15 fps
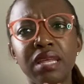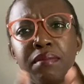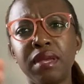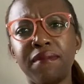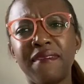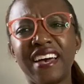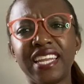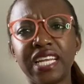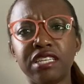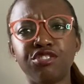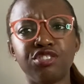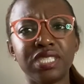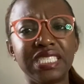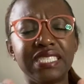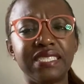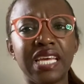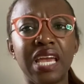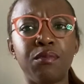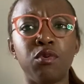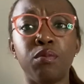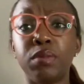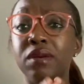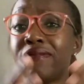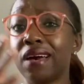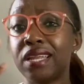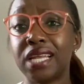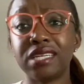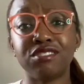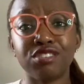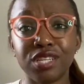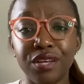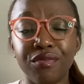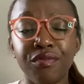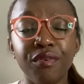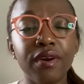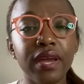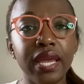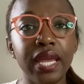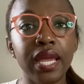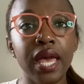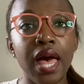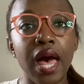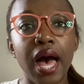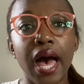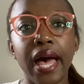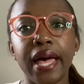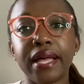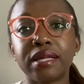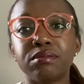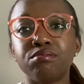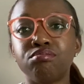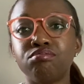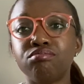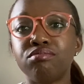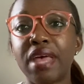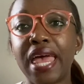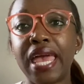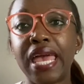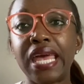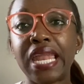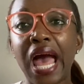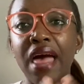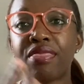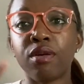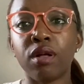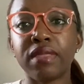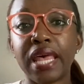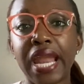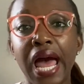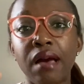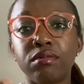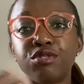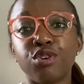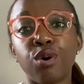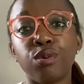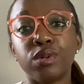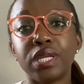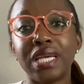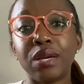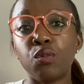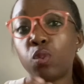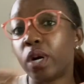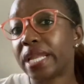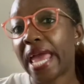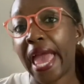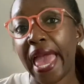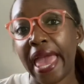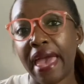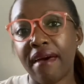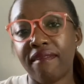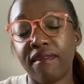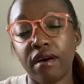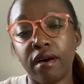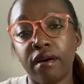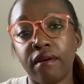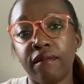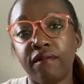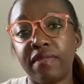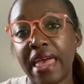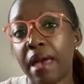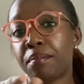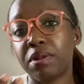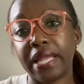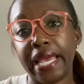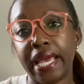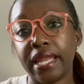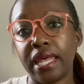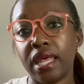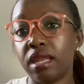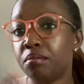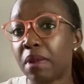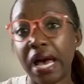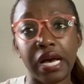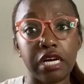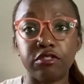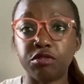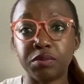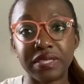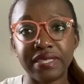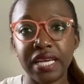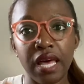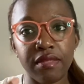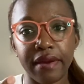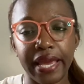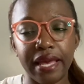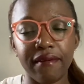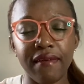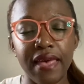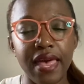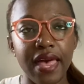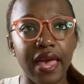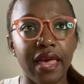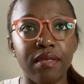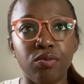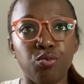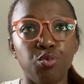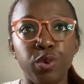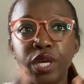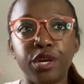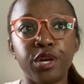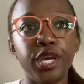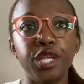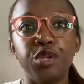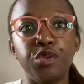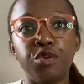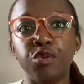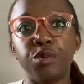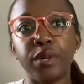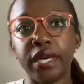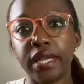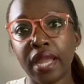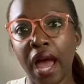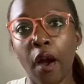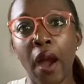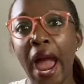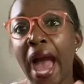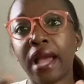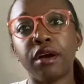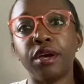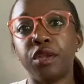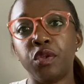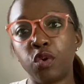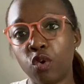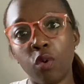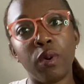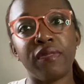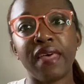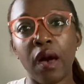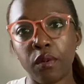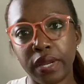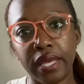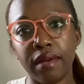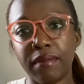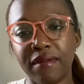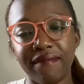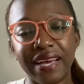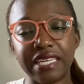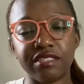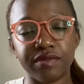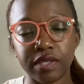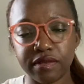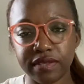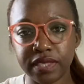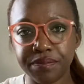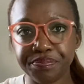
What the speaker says: be financially stable, be financially free. And I thought that I was only one half of that plan and my husband was the other half. And we couldn't do it, or I couldn't do it without him, and vice versa.